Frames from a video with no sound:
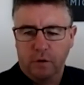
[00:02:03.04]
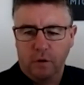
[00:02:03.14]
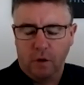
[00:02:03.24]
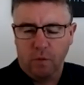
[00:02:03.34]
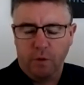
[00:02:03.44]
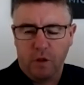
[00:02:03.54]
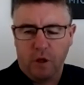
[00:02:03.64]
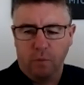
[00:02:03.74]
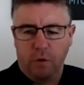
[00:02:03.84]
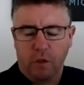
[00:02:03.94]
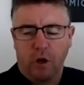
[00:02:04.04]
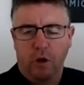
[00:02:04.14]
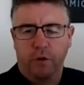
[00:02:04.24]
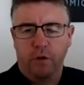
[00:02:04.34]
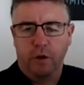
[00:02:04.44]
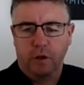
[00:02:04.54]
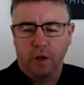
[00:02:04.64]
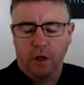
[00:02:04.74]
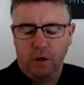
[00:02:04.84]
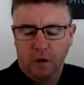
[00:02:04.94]
What we're seeing with
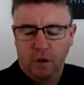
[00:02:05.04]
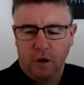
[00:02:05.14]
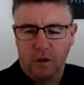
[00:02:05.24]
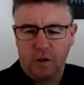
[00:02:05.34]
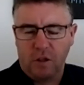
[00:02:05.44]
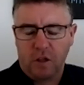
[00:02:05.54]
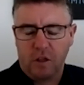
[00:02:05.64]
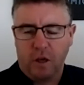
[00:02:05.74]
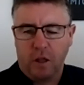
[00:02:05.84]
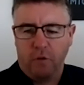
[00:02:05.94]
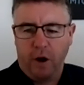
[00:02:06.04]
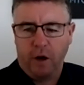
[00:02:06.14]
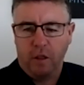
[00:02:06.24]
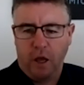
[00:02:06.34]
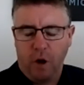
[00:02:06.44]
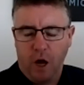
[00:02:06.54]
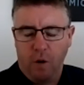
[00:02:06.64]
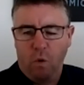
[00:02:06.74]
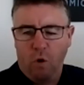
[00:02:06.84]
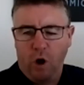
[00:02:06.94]
COVID-19, that it's just accelerating that
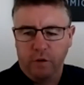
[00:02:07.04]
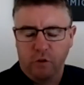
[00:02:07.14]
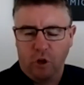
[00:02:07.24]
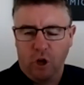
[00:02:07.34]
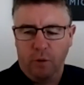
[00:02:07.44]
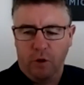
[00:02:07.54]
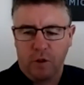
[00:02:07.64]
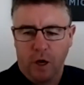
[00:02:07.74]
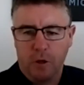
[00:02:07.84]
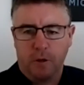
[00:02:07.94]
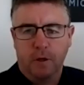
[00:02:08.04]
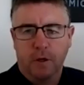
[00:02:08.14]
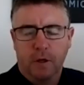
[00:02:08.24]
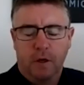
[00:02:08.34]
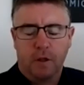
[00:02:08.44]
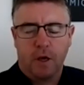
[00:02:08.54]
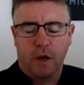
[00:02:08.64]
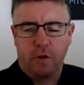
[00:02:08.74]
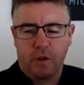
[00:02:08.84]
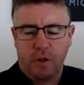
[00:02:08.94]
unwind of globalisation as
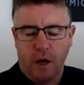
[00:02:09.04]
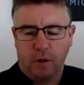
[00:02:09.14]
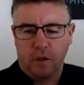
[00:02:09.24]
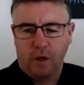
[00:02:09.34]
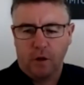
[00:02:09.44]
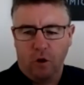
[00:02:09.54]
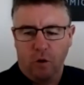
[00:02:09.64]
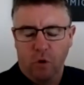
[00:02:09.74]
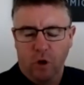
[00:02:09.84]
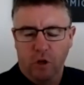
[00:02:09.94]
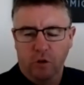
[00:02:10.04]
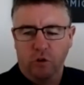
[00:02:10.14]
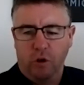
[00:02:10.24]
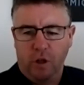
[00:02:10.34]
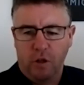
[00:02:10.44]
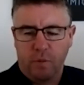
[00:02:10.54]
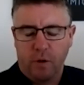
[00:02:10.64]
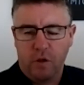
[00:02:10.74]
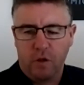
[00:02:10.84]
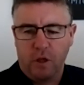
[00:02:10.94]
countries start to think a lot more internally as
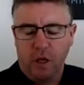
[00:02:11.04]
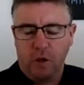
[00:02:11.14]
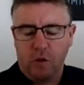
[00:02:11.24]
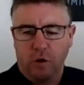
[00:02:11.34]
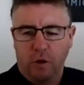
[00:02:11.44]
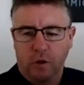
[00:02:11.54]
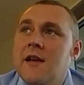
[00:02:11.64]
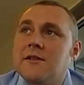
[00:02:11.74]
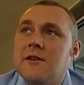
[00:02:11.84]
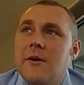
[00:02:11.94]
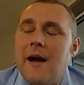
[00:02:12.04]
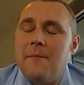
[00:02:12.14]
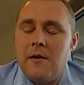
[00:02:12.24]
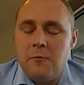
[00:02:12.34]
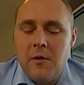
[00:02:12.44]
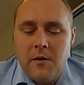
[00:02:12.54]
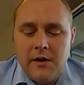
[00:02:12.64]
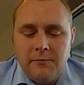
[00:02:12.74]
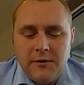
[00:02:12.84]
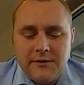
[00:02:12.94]
opposed to externally. So
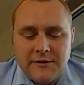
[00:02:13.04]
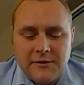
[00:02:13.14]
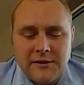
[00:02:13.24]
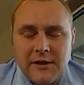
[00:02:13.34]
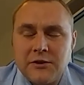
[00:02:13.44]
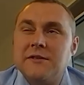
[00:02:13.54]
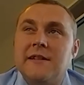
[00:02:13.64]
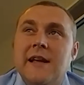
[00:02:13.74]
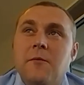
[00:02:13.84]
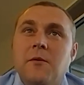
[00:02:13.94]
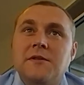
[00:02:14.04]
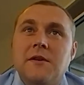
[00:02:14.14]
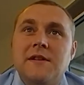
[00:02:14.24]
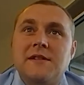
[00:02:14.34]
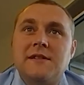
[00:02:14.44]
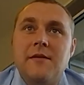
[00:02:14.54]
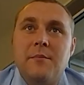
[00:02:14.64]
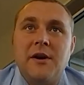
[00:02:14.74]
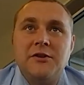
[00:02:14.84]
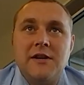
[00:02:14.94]
what I wanted to sort of touch on today was obviously the
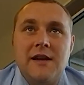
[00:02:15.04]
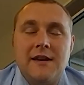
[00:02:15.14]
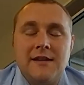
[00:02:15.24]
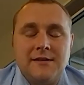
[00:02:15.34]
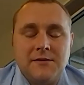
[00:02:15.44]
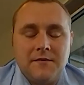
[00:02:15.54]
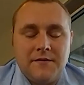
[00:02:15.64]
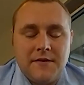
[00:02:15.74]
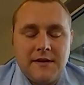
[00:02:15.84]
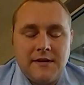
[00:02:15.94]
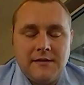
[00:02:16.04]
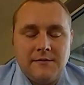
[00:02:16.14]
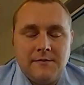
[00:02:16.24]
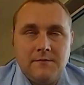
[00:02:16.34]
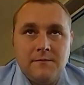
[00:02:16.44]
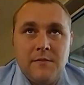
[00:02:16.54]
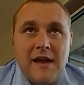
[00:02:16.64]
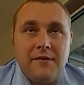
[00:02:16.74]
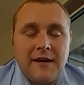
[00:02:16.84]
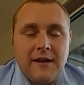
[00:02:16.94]
budget is sort of the
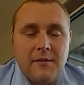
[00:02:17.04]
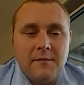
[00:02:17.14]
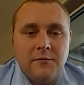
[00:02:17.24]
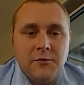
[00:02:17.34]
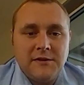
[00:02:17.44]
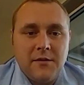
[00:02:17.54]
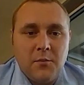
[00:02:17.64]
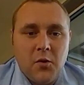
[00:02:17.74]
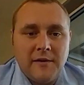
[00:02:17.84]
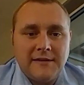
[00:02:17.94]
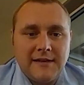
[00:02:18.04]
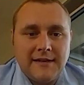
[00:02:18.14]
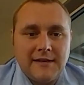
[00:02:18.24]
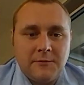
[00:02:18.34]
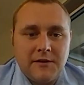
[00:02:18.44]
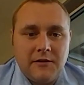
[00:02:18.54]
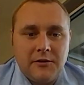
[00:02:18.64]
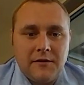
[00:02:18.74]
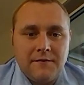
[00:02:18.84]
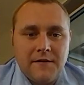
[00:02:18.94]
main thing in the news at the moment, and it's what a
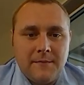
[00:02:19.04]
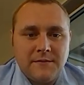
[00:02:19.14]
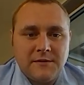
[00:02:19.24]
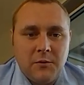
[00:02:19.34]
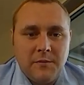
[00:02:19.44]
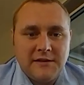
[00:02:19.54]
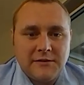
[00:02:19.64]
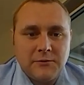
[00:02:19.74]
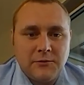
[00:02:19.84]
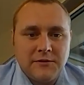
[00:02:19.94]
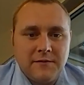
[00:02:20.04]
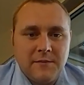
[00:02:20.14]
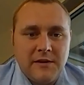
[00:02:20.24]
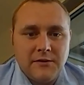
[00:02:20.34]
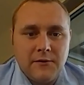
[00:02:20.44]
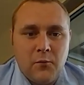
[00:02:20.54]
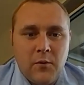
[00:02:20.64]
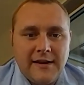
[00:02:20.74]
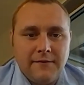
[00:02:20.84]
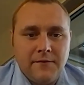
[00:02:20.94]
lot of small business owners have been sort of
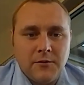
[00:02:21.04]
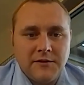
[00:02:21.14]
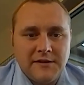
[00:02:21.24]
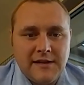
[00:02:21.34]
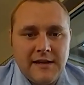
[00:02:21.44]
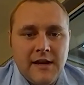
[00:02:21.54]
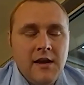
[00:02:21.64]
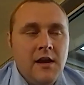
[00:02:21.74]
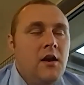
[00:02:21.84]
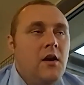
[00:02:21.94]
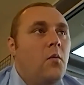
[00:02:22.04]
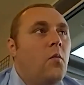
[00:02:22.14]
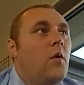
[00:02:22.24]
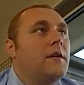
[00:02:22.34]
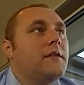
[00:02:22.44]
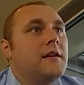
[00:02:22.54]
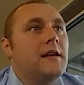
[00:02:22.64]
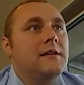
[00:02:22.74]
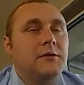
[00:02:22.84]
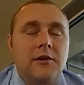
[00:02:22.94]
waiting for, to see what
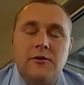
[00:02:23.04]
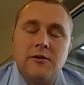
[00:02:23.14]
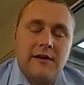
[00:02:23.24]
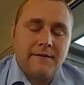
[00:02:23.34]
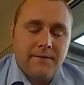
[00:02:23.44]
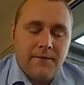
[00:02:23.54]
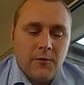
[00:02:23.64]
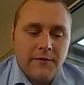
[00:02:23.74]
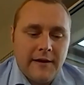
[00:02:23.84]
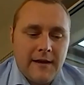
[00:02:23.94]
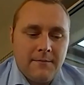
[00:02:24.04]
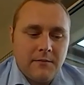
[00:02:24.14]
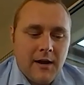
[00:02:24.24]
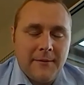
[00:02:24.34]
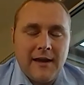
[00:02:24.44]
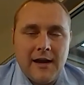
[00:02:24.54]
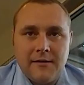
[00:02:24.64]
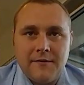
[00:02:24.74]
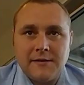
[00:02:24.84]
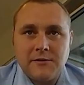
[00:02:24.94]
it's going to look like for them coming out
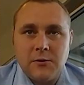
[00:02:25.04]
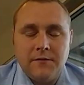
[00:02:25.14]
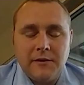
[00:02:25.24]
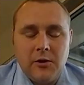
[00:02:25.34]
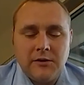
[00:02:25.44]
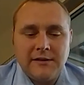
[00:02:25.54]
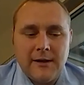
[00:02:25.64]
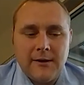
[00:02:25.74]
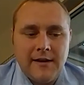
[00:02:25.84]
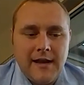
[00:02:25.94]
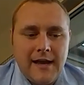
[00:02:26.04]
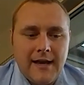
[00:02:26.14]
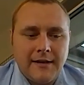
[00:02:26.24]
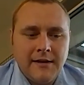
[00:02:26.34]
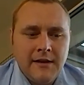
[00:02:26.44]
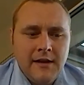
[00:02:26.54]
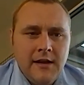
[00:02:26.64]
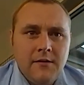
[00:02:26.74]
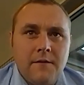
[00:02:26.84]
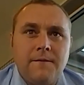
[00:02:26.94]
of this COVID lockdown. And
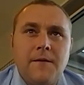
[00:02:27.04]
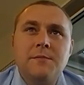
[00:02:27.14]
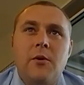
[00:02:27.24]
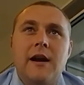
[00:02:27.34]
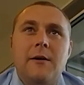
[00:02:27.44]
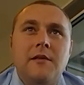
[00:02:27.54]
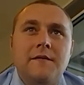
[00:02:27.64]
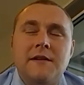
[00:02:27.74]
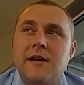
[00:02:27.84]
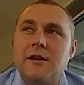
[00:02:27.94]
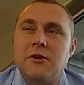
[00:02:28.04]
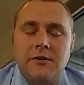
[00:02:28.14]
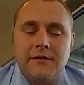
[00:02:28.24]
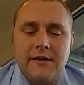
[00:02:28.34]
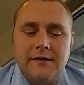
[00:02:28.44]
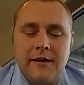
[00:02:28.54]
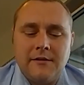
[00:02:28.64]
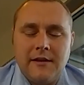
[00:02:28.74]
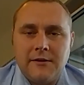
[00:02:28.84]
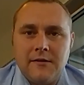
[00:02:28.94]
the first point I would touch on that I
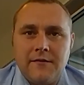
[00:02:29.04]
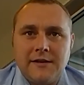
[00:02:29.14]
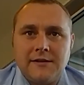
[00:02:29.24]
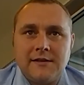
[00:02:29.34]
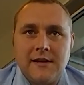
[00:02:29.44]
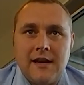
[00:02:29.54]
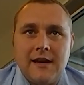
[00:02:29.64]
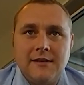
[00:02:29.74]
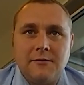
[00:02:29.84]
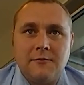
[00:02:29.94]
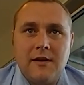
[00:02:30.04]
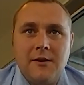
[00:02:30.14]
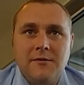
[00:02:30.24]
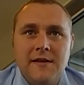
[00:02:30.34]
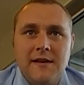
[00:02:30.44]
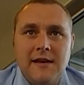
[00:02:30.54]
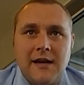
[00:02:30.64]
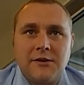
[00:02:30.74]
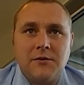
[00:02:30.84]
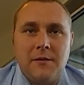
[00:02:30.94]
would like your advice is around
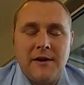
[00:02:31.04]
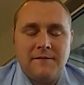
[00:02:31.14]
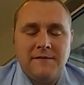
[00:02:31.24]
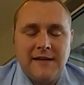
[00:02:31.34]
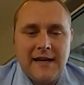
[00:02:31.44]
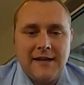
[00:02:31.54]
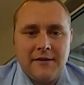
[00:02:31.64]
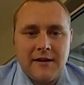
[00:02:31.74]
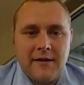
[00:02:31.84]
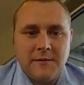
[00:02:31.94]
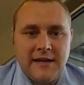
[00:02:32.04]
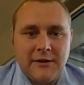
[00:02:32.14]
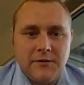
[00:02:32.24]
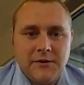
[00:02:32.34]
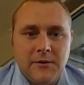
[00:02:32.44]
the actual amount of debt that the government's taking on.